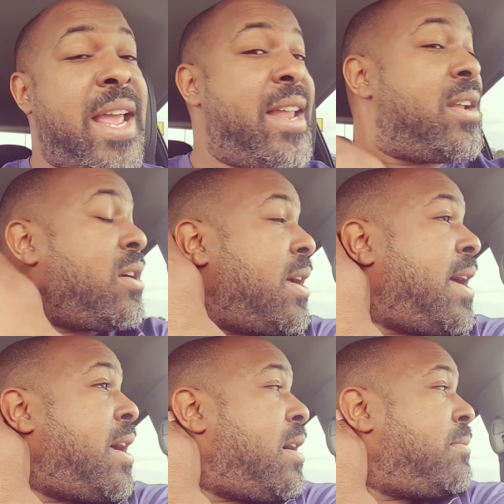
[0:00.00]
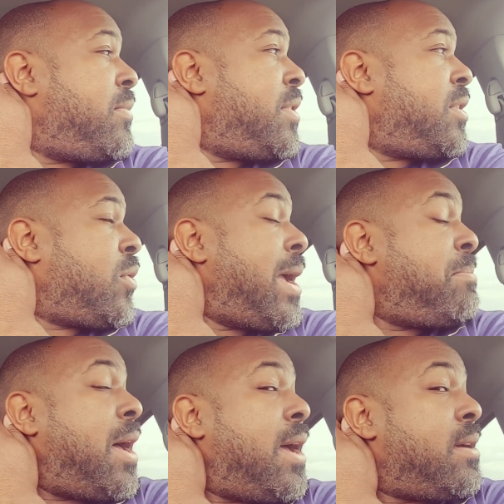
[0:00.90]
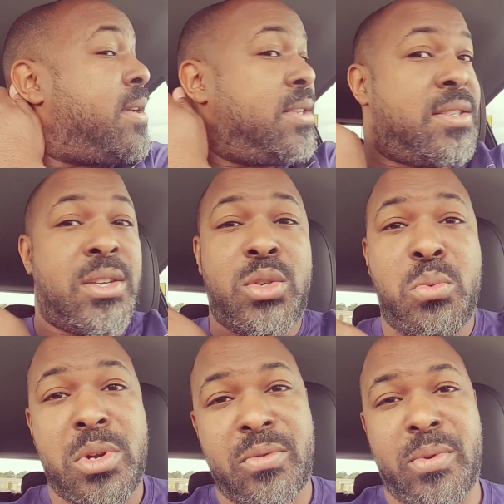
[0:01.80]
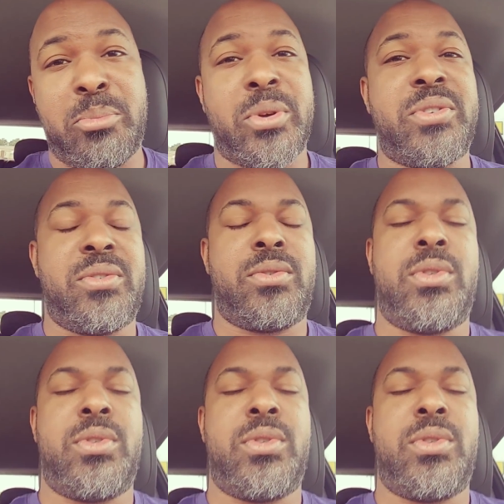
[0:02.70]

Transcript: And the grandma is such a wonderful person.